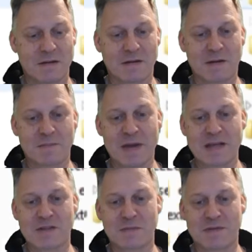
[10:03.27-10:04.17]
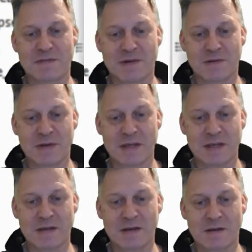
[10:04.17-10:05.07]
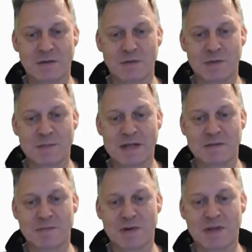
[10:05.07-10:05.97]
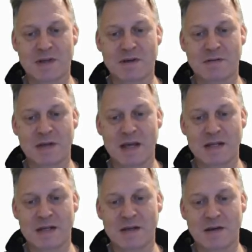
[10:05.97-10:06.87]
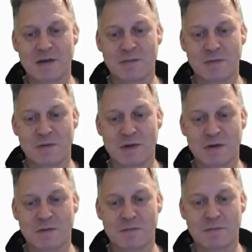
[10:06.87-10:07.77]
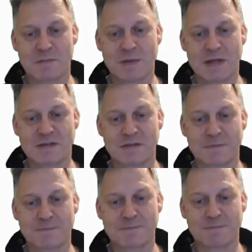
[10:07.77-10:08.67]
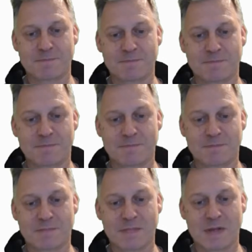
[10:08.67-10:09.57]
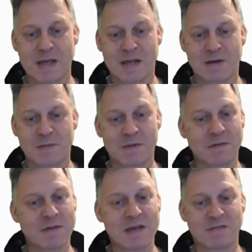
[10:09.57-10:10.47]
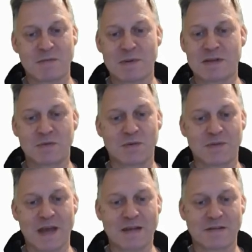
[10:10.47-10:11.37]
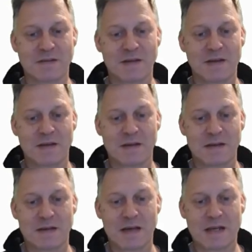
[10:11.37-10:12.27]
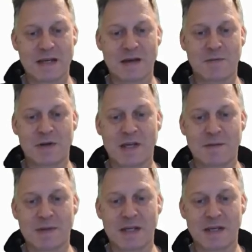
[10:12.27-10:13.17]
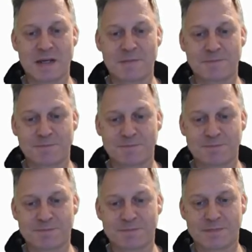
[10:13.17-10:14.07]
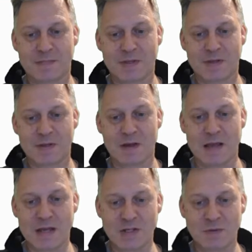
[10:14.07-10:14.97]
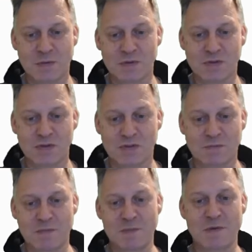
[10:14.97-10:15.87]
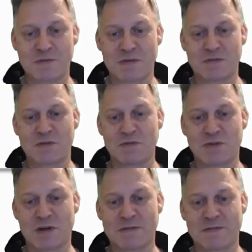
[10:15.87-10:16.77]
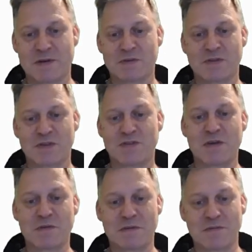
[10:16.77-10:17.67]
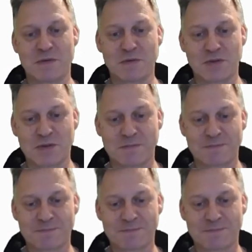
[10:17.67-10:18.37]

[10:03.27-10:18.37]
I'll come back to my file here, I'll go all the way back to bytecode and then I will go paste. And I will go yes, replace all of that. And now when I come in here, I actually want to just remove those two Java files so there's no confusion.